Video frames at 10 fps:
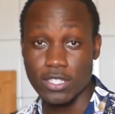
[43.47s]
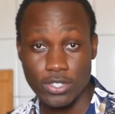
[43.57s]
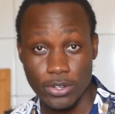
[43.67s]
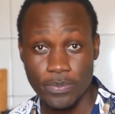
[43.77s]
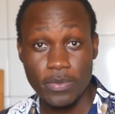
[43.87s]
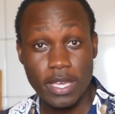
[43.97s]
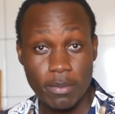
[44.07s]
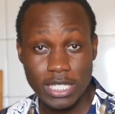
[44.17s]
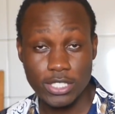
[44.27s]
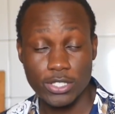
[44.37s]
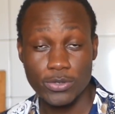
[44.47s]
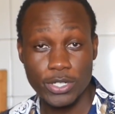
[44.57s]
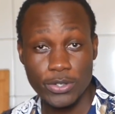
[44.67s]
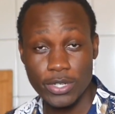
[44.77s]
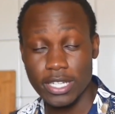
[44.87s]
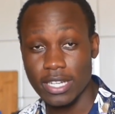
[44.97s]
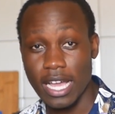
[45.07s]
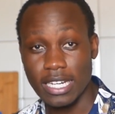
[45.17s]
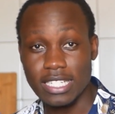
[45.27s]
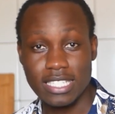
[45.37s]
So, imagine you were doing
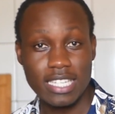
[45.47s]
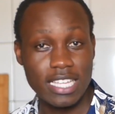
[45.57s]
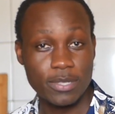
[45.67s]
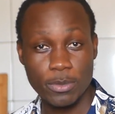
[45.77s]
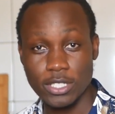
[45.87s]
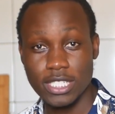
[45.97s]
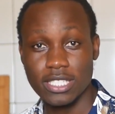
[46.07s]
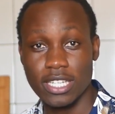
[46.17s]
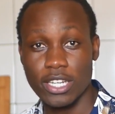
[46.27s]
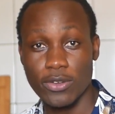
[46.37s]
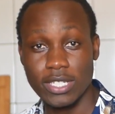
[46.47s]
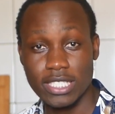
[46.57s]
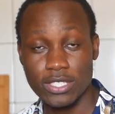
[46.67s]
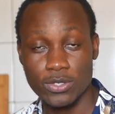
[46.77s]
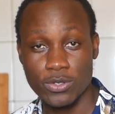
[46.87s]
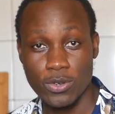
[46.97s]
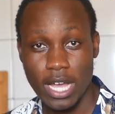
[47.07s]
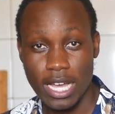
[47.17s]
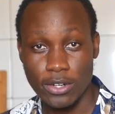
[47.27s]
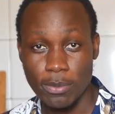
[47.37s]
a data science project and you wanted to do
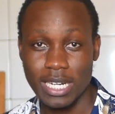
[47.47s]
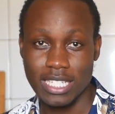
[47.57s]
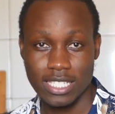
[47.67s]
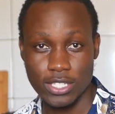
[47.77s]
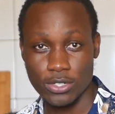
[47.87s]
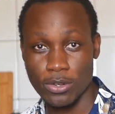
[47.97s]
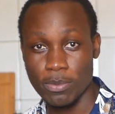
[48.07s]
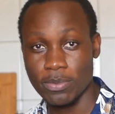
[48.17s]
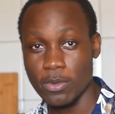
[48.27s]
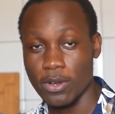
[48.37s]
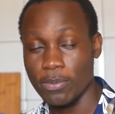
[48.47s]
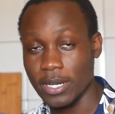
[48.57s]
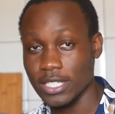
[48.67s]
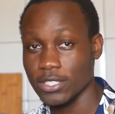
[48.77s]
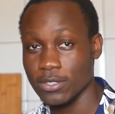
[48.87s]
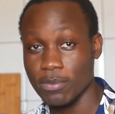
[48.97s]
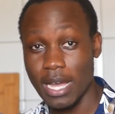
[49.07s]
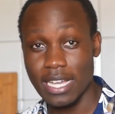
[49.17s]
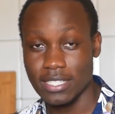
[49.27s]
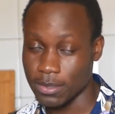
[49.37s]
a normalization of operation
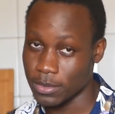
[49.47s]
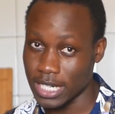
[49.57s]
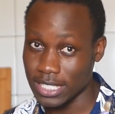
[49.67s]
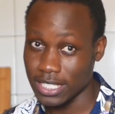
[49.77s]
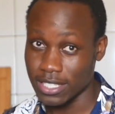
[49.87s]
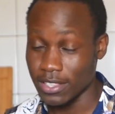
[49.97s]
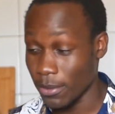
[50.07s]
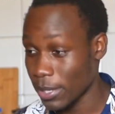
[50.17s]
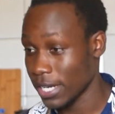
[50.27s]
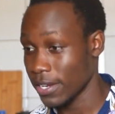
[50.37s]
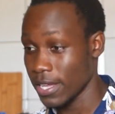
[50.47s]
by subtracting the mean.